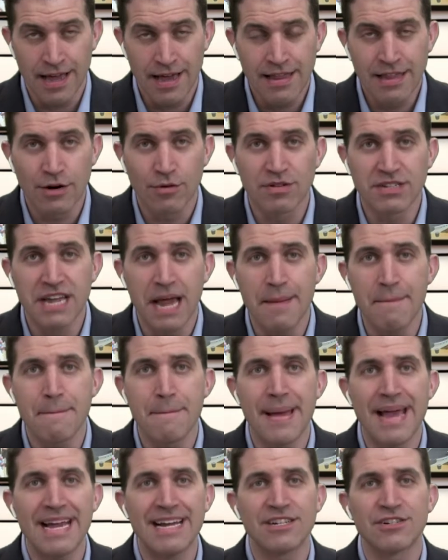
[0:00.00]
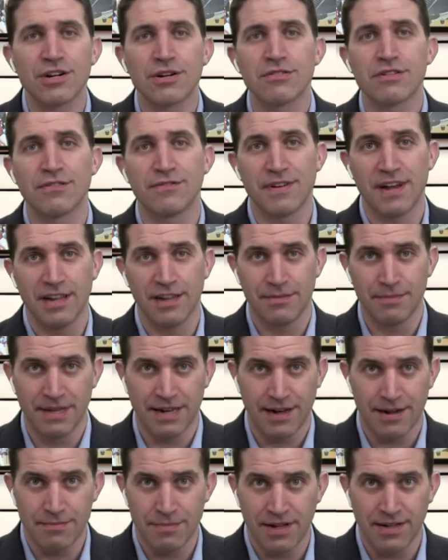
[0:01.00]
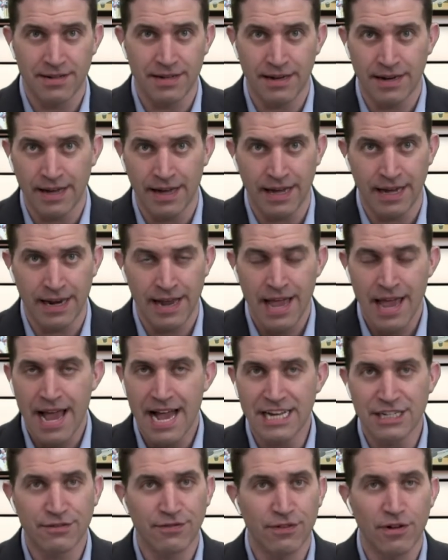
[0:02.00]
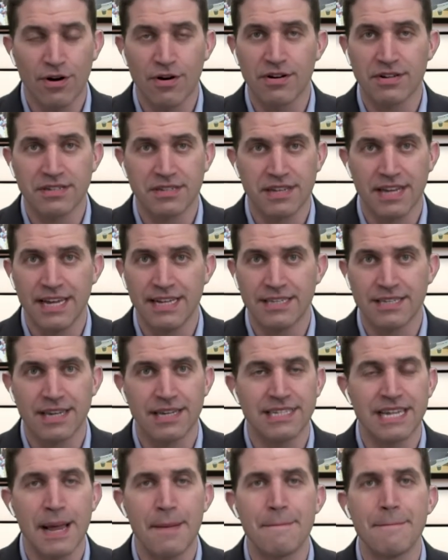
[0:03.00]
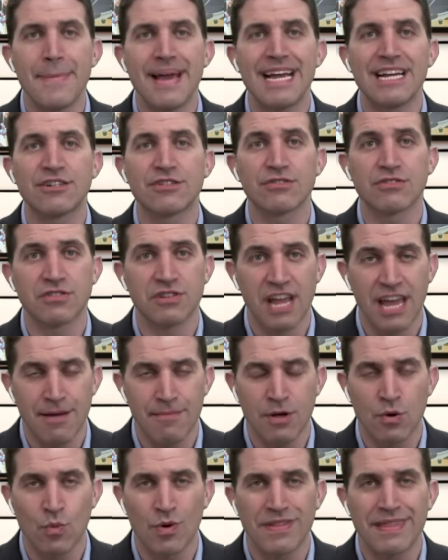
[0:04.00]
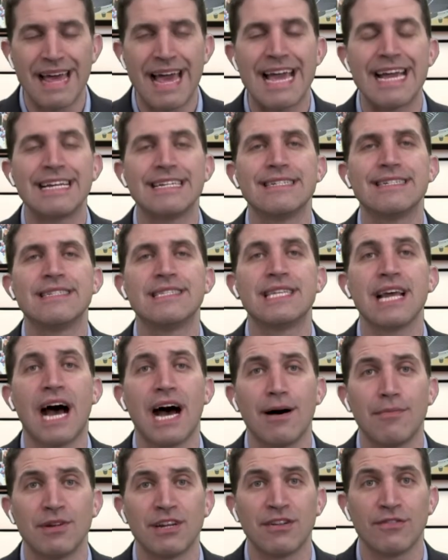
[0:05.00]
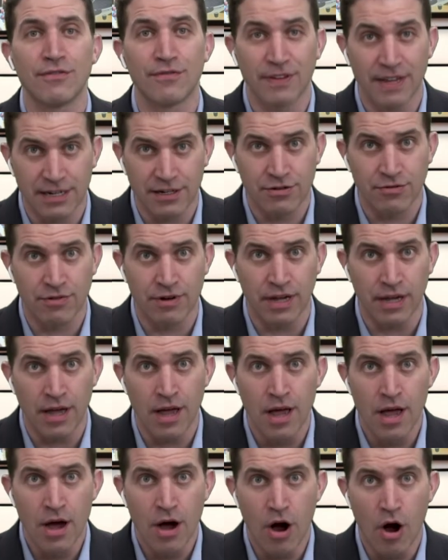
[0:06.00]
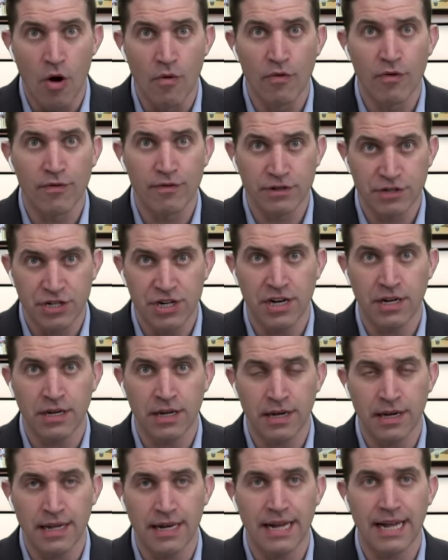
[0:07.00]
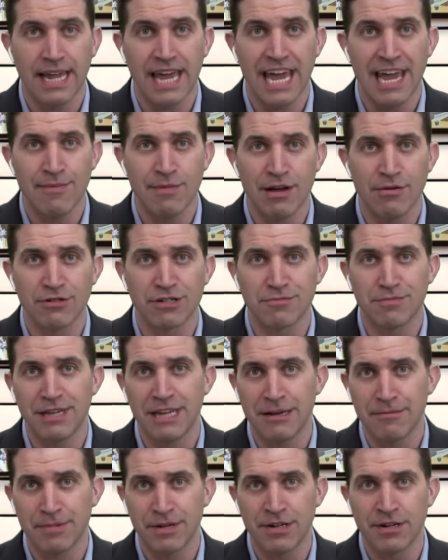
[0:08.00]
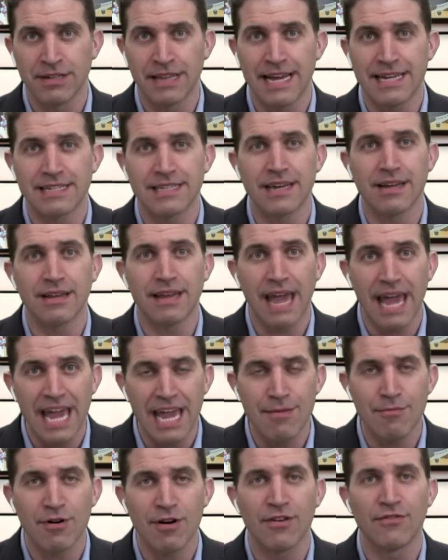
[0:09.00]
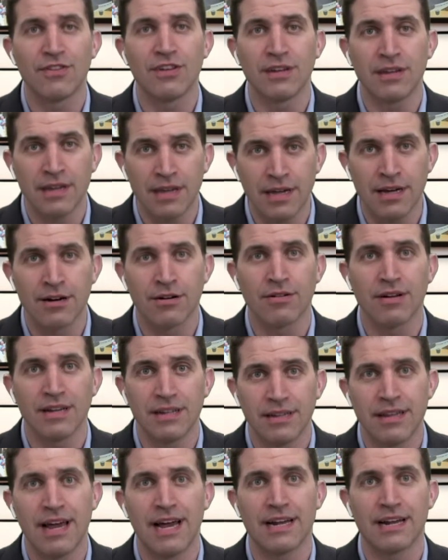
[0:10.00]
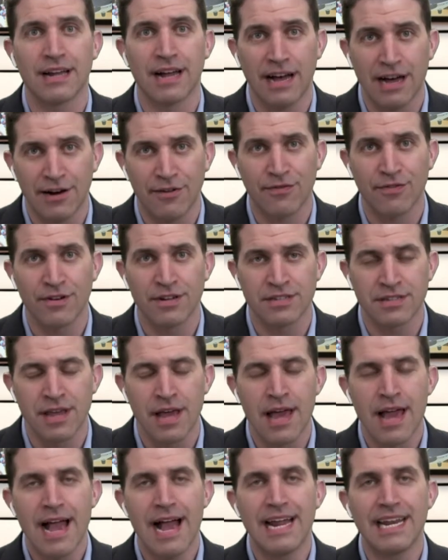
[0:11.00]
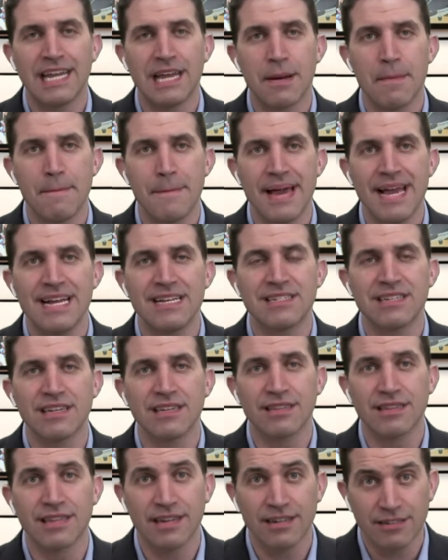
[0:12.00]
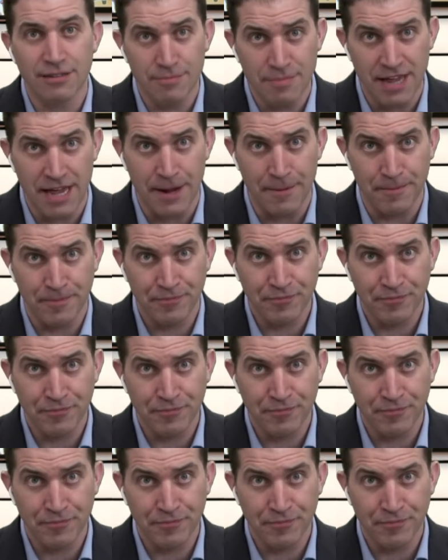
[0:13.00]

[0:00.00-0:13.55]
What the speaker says: there was a major development on Monday night as Florida State sent a major statement with a dominant victory over Virginia in a game that was being billed as the game of the year in that conference. And the amazing thing to me,